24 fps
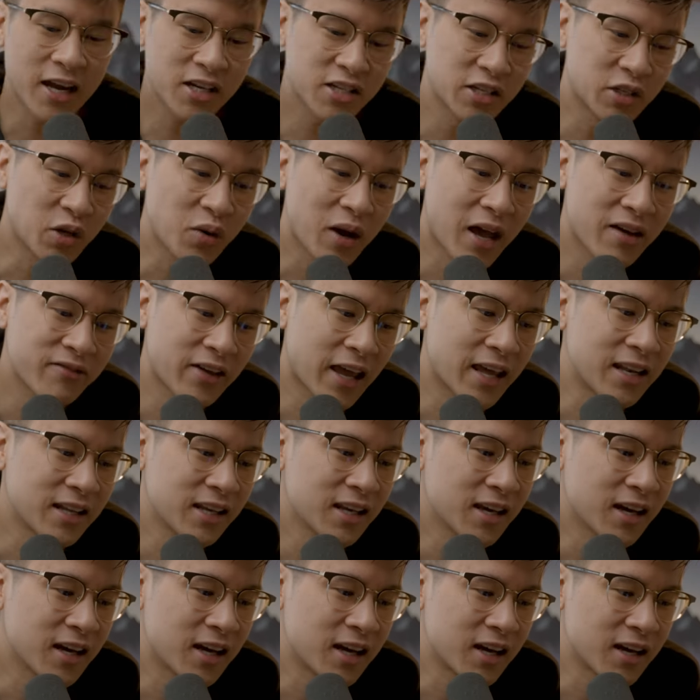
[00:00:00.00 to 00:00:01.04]
I actually don't have
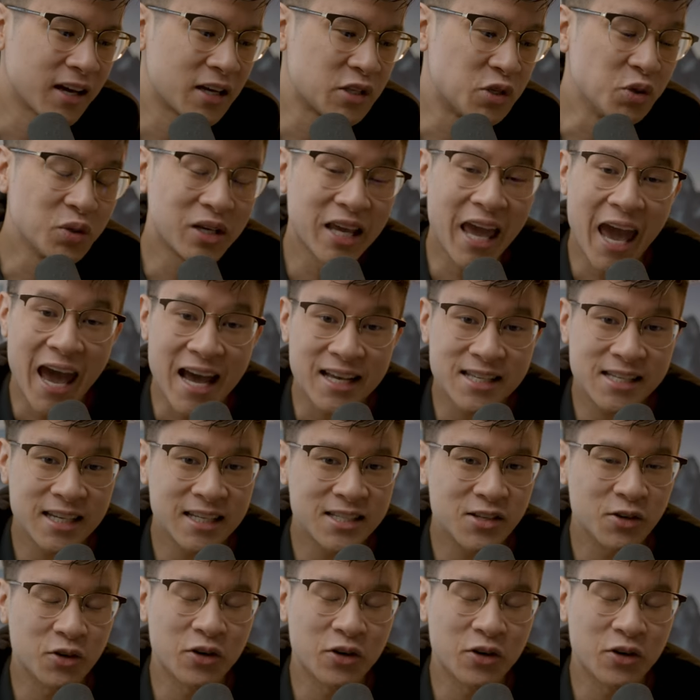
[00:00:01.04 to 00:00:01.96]
any uh, Azuki assets